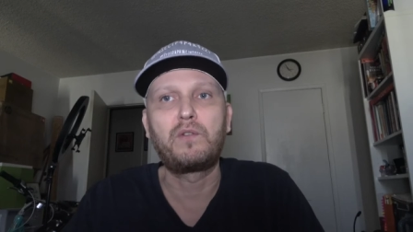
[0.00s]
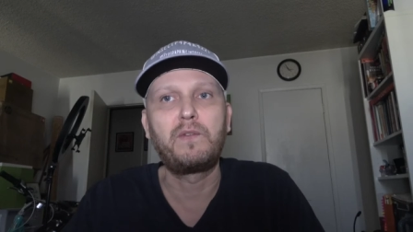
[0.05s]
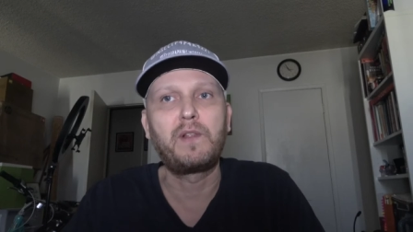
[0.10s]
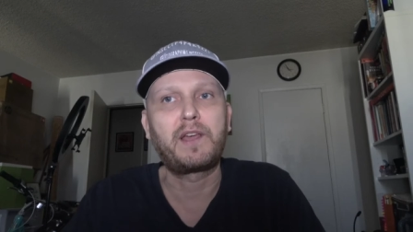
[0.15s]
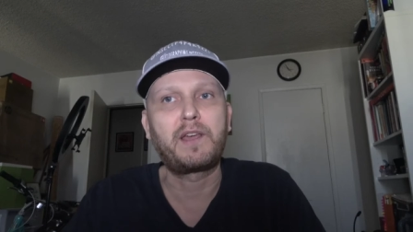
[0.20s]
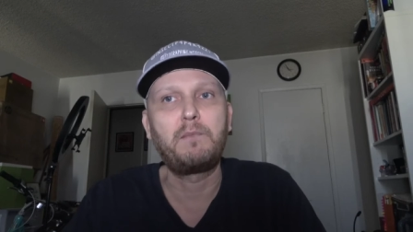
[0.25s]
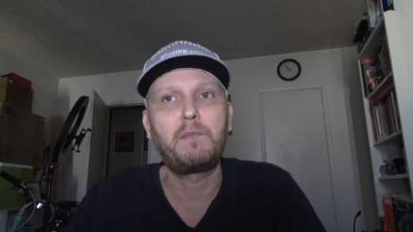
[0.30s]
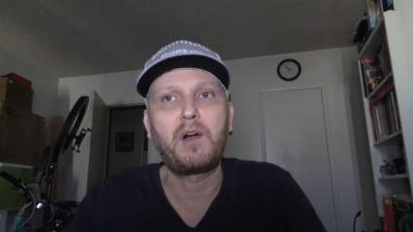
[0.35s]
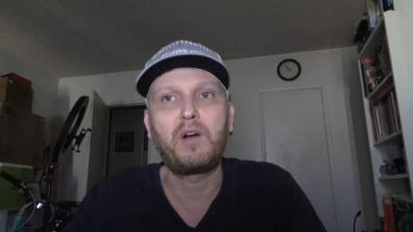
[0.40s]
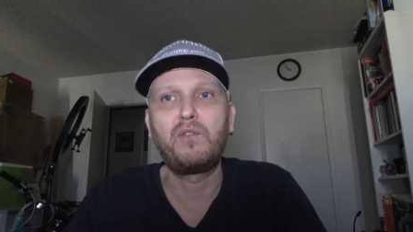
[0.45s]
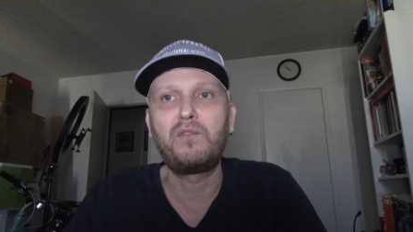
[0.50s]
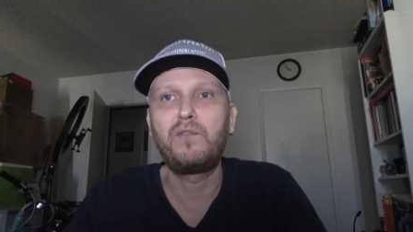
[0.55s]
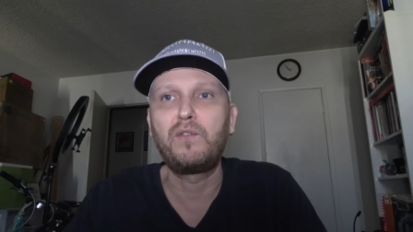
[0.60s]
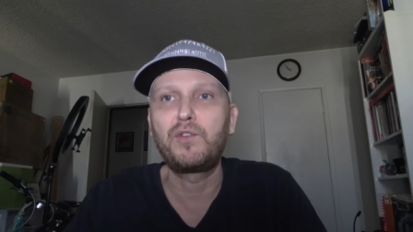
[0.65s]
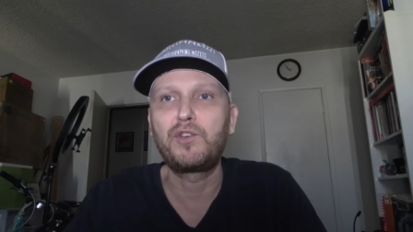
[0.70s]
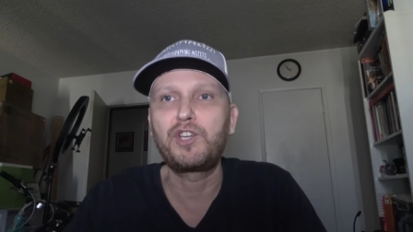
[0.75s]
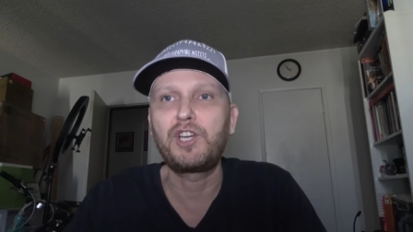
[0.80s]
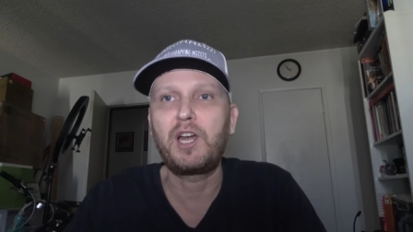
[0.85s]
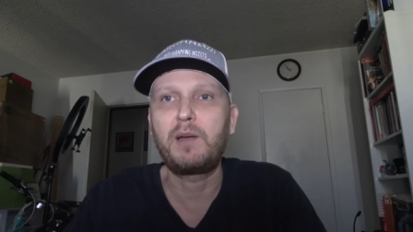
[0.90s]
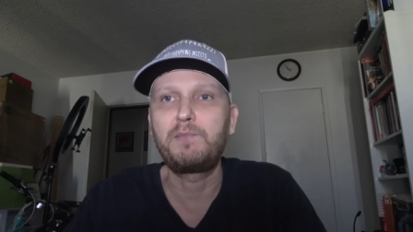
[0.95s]
of like about
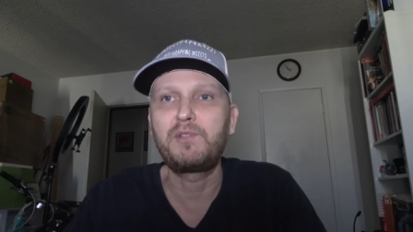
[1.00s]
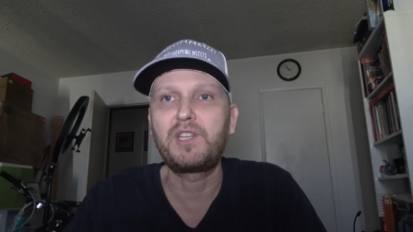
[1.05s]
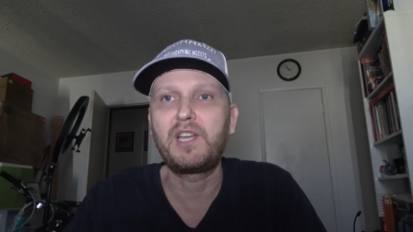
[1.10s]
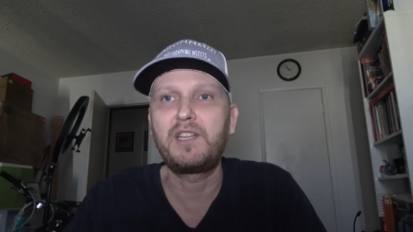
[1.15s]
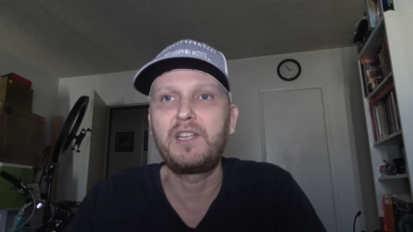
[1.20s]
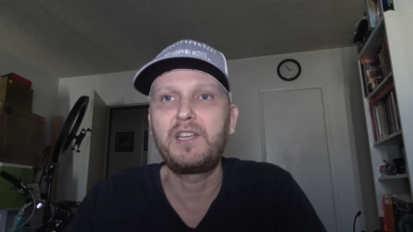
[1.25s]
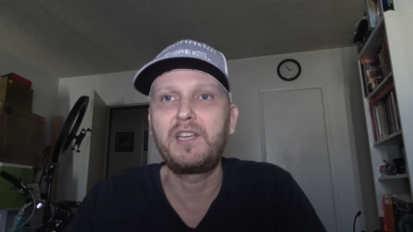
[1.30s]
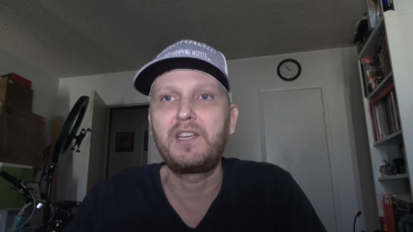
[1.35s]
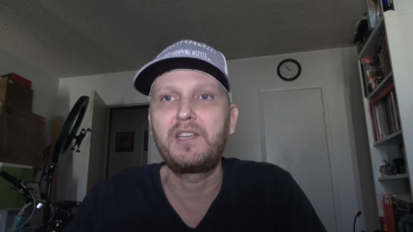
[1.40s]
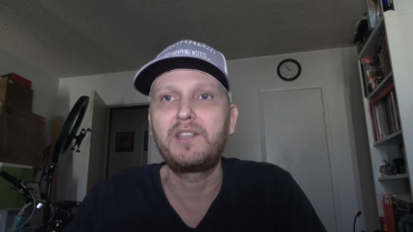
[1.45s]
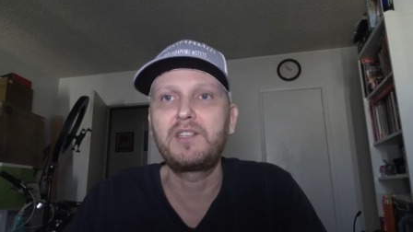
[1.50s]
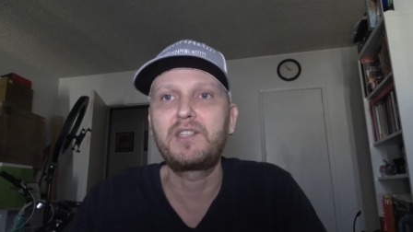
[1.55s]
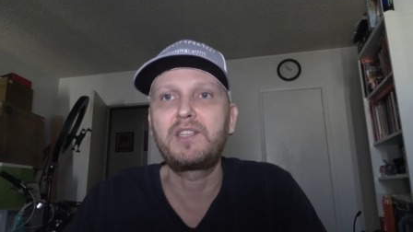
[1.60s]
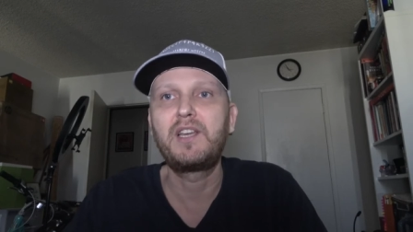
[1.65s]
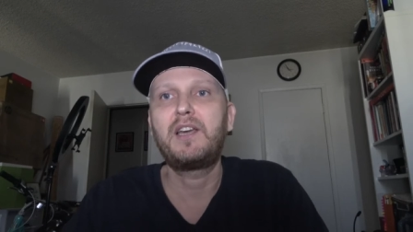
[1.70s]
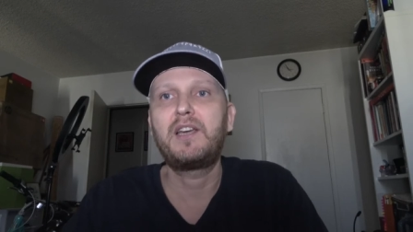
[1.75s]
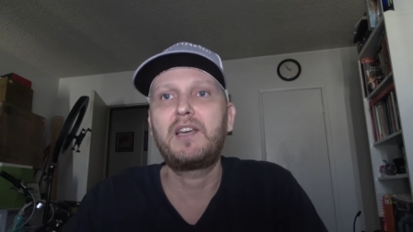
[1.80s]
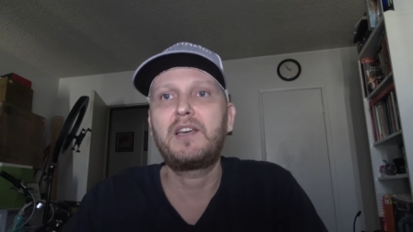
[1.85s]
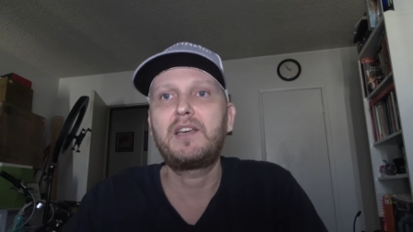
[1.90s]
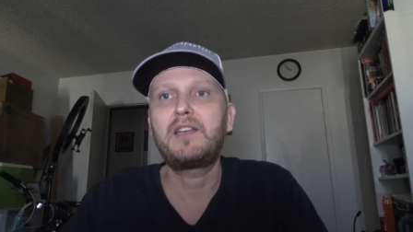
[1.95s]
photoshop
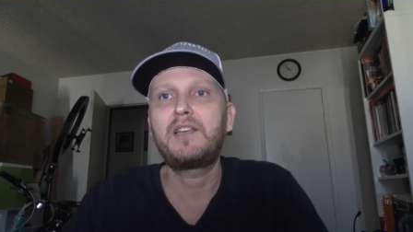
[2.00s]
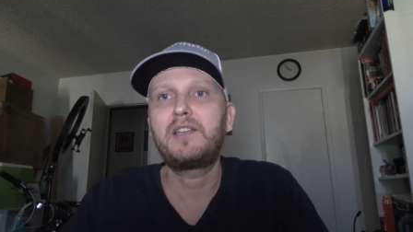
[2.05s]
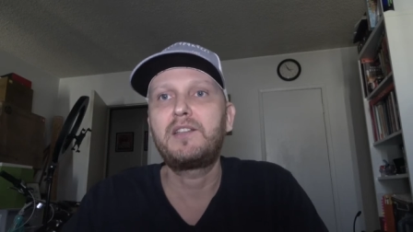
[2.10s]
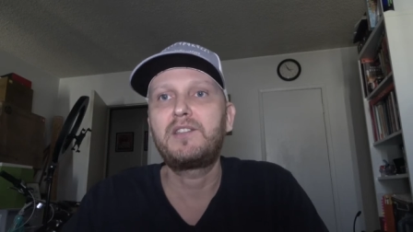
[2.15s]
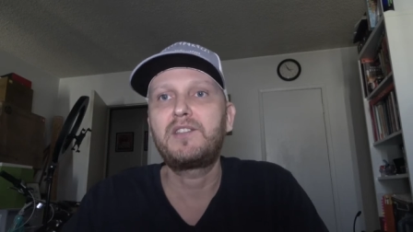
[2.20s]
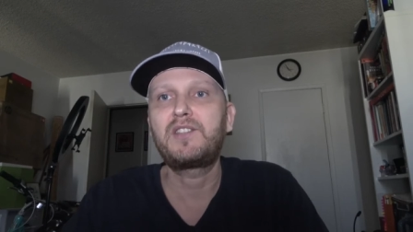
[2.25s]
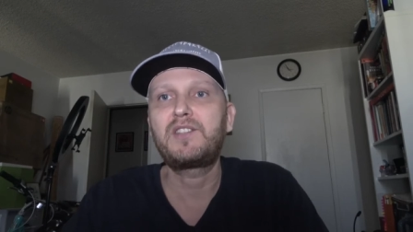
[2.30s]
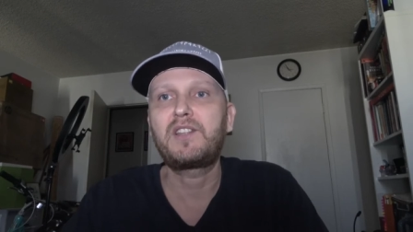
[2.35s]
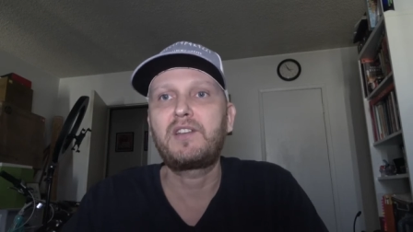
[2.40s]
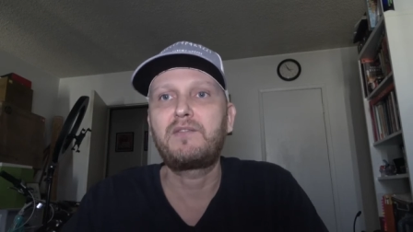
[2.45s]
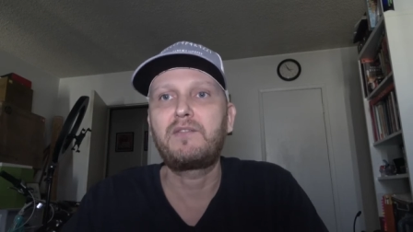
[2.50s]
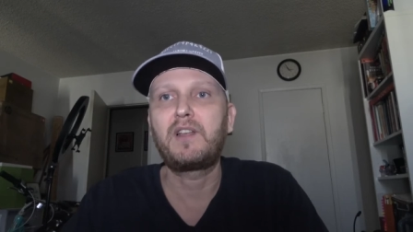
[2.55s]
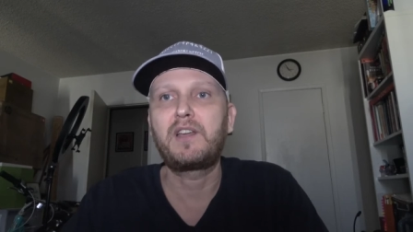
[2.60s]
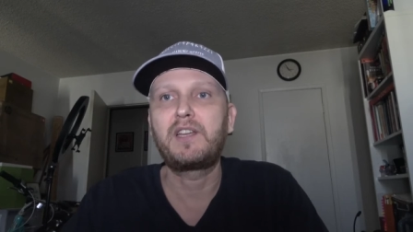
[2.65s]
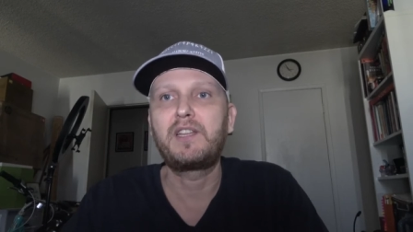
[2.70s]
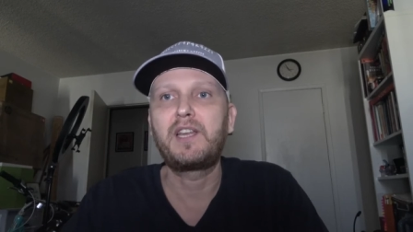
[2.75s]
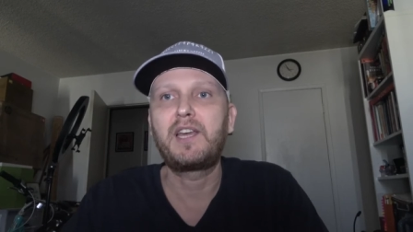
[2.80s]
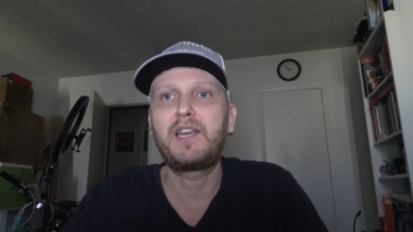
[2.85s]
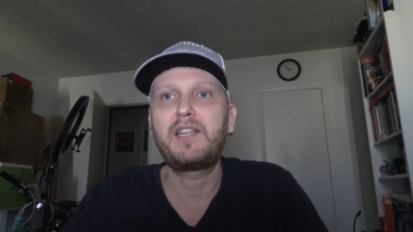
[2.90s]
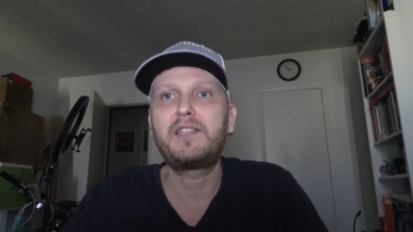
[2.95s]
settings and stuff
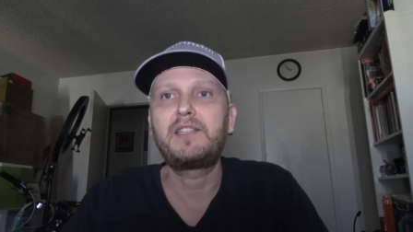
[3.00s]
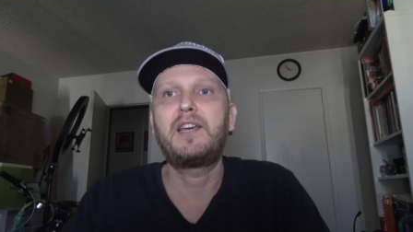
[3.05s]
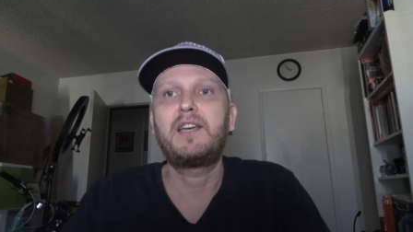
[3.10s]
like that